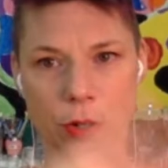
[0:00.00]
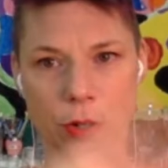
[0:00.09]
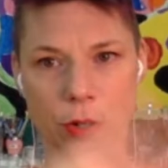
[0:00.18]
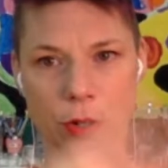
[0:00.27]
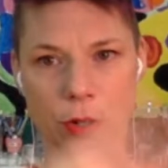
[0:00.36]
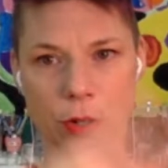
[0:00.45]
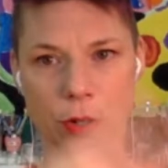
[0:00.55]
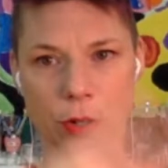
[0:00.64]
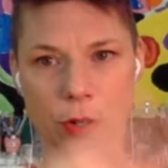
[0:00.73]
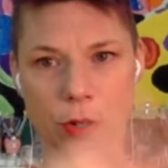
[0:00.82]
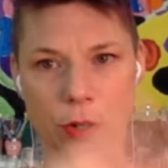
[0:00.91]
That's what I'm talking
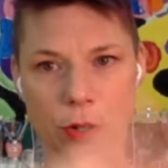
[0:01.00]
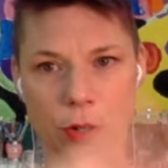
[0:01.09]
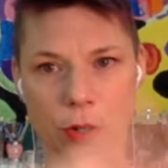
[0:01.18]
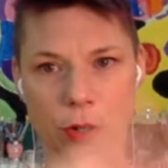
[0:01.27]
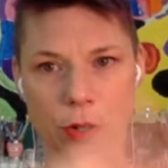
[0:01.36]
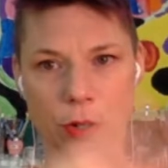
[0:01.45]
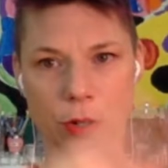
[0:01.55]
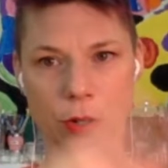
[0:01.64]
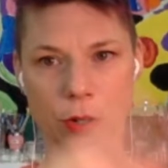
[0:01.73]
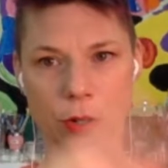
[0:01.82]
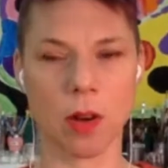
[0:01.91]
about. You're flipping
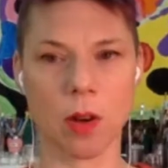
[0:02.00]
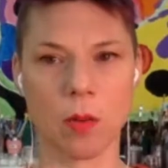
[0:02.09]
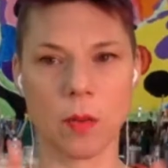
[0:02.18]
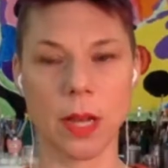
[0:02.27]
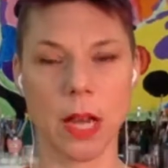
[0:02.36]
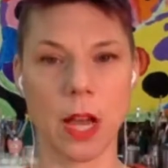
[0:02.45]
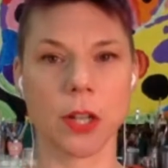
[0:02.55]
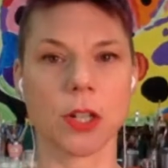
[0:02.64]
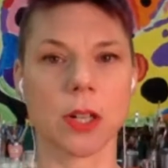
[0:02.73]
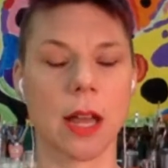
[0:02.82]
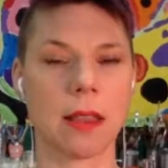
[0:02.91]
through and you're going, oh my
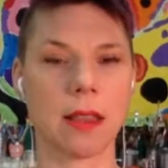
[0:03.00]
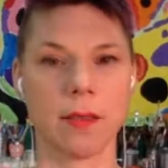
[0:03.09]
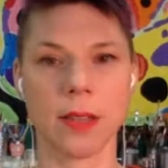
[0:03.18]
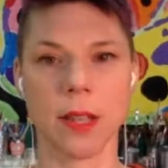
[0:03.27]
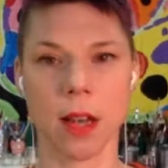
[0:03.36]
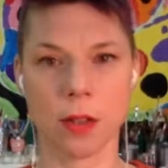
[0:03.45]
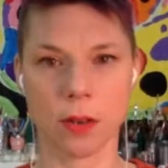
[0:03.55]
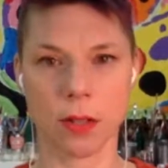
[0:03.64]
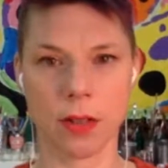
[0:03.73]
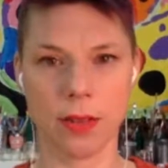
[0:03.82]
gosh, I love these colors.